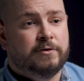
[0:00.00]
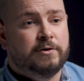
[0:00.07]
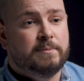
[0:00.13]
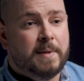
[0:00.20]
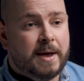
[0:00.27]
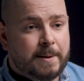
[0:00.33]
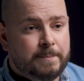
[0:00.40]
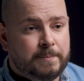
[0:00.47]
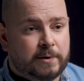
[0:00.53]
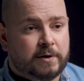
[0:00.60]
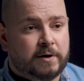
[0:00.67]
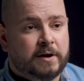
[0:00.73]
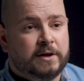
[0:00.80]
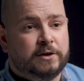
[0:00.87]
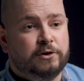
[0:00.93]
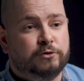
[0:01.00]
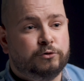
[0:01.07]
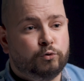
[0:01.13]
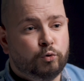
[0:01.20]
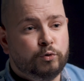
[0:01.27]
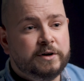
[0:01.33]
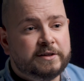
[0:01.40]
Remember, you
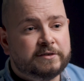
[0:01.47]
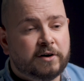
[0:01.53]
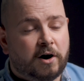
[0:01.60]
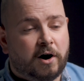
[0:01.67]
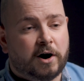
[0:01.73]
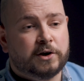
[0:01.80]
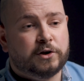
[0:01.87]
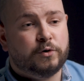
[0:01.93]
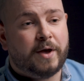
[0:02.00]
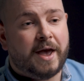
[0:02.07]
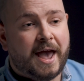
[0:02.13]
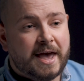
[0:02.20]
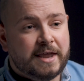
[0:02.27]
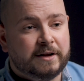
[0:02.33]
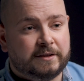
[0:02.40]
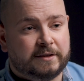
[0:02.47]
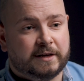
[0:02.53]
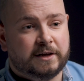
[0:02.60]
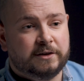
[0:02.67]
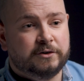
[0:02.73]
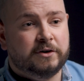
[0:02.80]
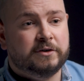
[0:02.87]
don't need to argue
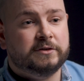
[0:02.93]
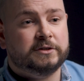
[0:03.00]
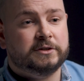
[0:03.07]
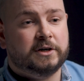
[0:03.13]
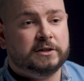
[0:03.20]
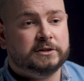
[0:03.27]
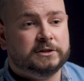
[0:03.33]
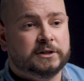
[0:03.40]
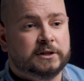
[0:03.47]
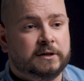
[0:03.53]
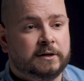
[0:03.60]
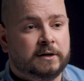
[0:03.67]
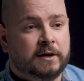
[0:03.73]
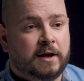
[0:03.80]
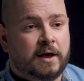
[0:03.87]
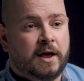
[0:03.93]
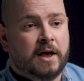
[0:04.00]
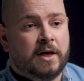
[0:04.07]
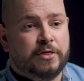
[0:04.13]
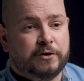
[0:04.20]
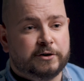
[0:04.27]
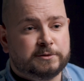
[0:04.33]
anything in your introduction.
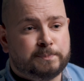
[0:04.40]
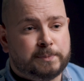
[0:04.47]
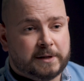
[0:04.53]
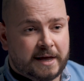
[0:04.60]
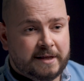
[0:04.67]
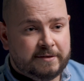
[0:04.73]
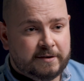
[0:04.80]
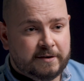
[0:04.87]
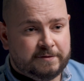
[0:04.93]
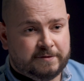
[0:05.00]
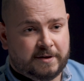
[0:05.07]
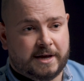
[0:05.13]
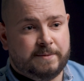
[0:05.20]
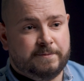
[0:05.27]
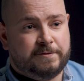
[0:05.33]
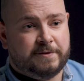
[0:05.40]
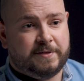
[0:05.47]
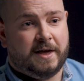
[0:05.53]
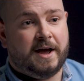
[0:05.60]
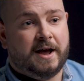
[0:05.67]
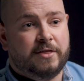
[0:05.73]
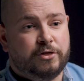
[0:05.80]
There is plenty of time for
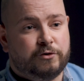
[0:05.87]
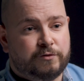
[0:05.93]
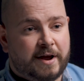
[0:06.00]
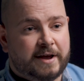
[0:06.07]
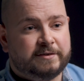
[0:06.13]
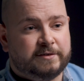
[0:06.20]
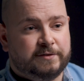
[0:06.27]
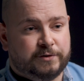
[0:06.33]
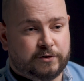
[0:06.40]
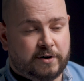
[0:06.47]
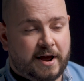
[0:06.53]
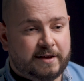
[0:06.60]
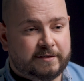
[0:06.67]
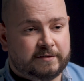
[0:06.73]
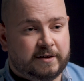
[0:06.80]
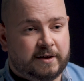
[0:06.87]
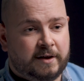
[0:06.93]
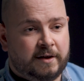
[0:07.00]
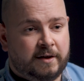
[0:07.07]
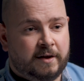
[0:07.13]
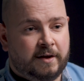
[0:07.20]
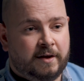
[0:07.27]
that in the rest of your essay.
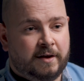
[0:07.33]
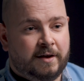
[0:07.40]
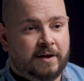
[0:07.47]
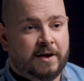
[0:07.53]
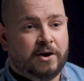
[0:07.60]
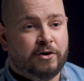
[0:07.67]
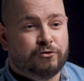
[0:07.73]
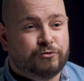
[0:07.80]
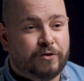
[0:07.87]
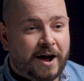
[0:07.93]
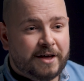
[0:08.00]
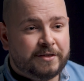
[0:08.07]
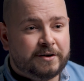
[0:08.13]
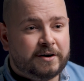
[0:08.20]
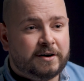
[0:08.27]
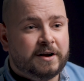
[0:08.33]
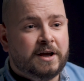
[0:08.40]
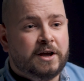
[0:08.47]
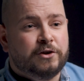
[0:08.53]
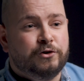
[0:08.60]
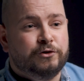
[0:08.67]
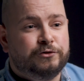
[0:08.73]
Rather,
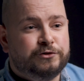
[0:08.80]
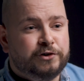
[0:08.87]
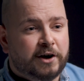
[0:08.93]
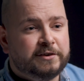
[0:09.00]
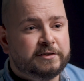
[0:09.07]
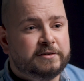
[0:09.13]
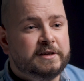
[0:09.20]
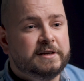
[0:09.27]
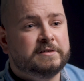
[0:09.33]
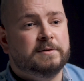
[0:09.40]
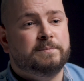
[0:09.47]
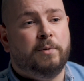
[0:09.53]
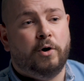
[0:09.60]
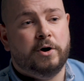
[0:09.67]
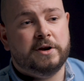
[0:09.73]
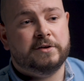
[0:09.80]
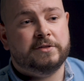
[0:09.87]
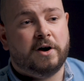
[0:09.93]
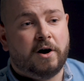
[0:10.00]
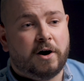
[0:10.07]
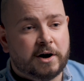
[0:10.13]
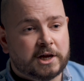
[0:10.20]
you just need to point out
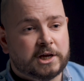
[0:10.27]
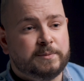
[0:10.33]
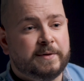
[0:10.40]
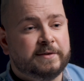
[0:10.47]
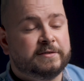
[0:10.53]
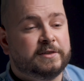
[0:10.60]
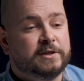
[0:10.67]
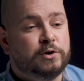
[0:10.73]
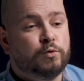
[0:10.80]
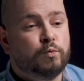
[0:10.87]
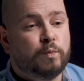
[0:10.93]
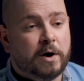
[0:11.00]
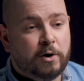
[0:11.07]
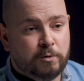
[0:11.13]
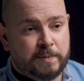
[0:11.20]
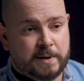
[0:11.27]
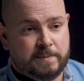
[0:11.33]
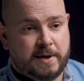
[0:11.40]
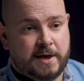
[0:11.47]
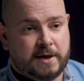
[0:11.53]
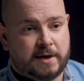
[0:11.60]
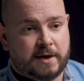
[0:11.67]
the arguments that you will be
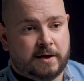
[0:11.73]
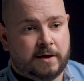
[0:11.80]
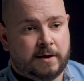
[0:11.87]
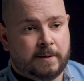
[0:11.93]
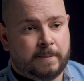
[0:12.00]
making.